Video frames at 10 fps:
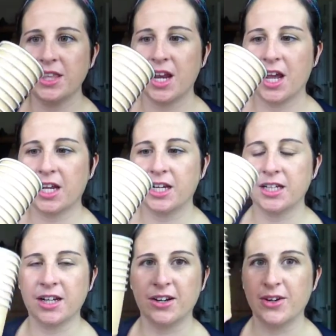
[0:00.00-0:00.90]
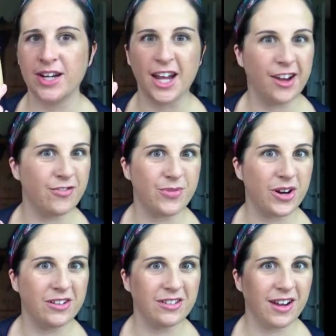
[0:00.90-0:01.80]
then I can go and have
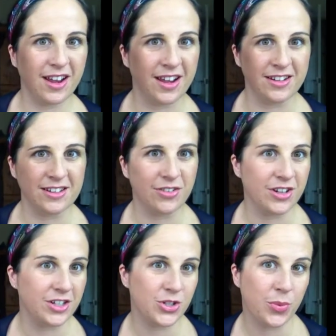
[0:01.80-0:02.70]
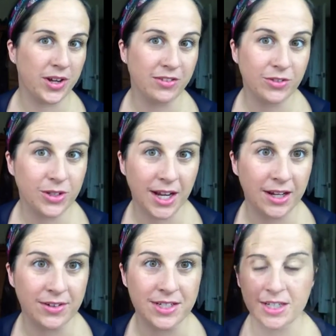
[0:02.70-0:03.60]
one. And they're only 24
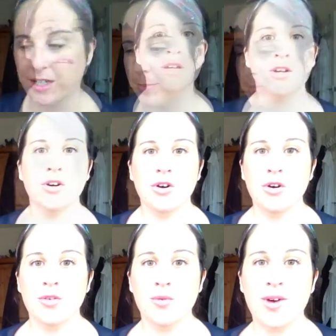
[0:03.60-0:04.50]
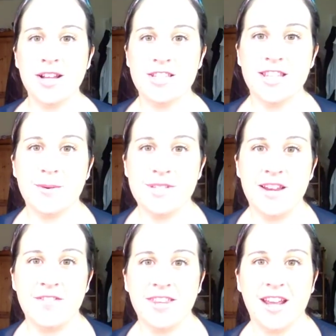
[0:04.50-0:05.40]
calories a cup. Right, so that was
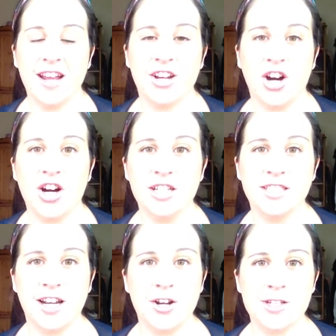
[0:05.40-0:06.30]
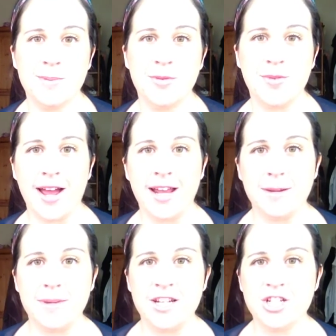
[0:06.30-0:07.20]
everything I got. I know it's a bit
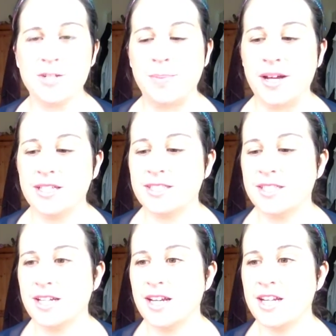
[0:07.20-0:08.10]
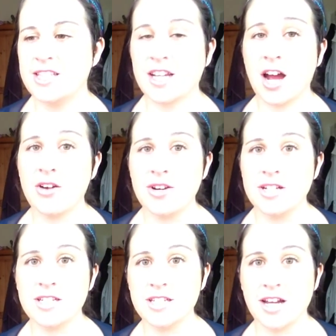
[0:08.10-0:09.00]
random-ish, but it's
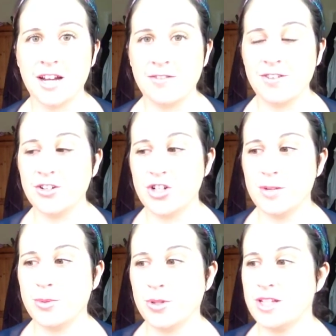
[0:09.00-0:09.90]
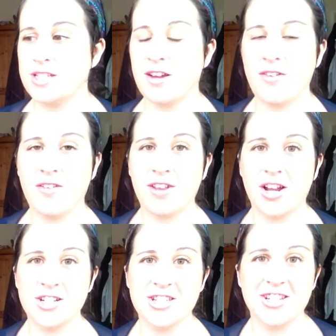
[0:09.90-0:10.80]
current. I've literally bought this stuff over the
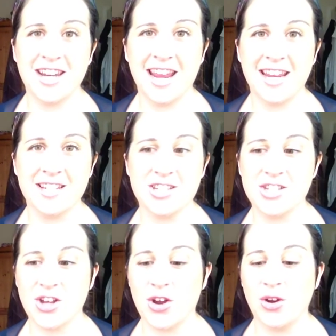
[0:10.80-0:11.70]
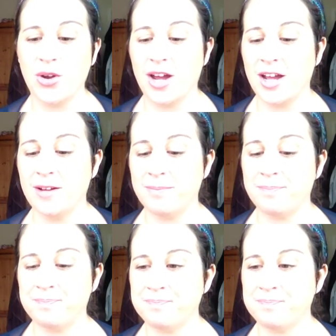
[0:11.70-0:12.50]
last 2 days. So